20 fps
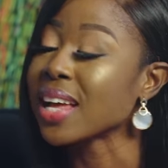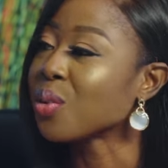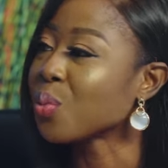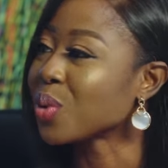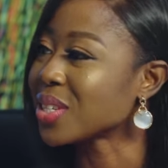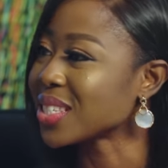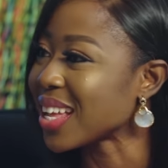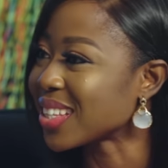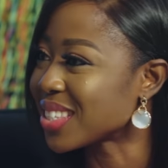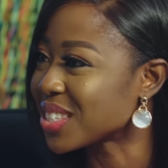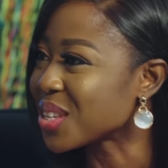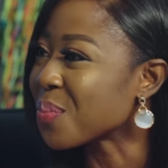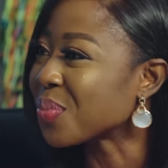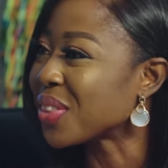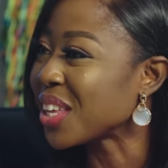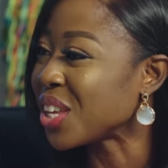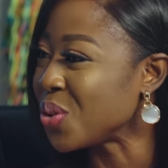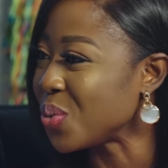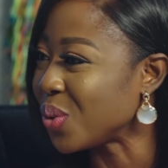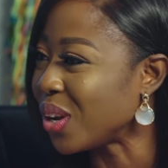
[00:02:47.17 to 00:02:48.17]
that
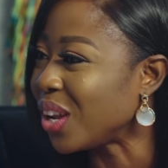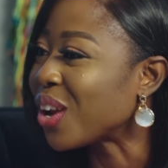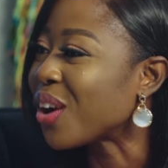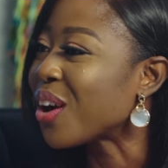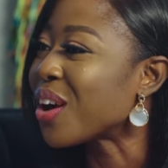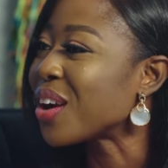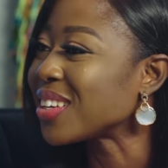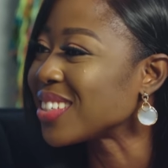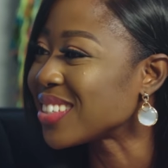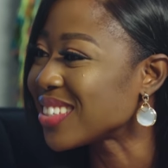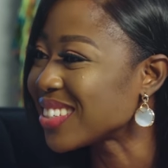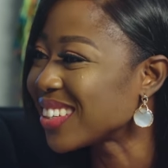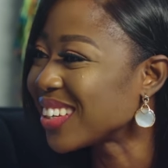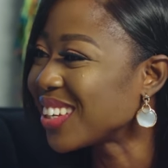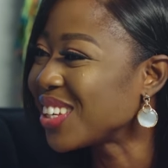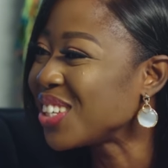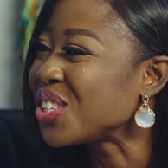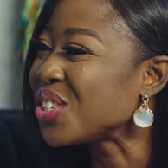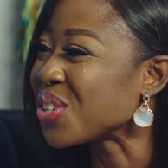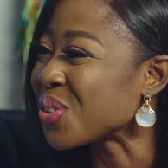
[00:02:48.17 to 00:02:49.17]
something you learned
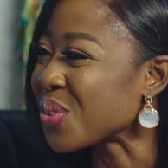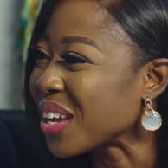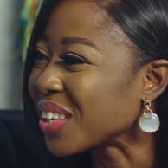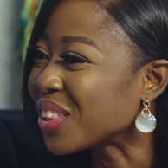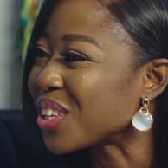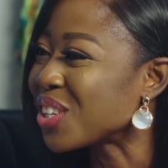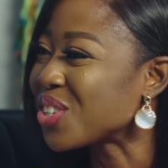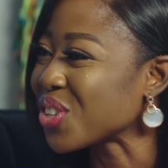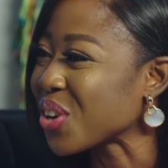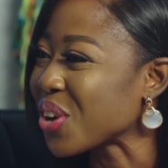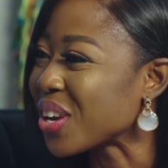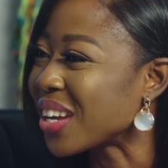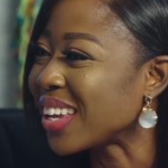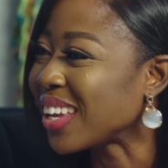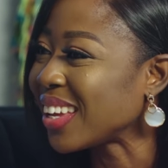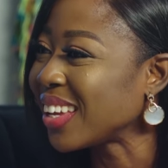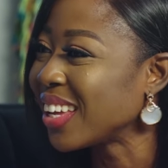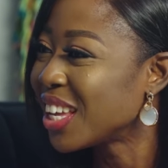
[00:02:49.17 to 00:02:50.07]
during the journey?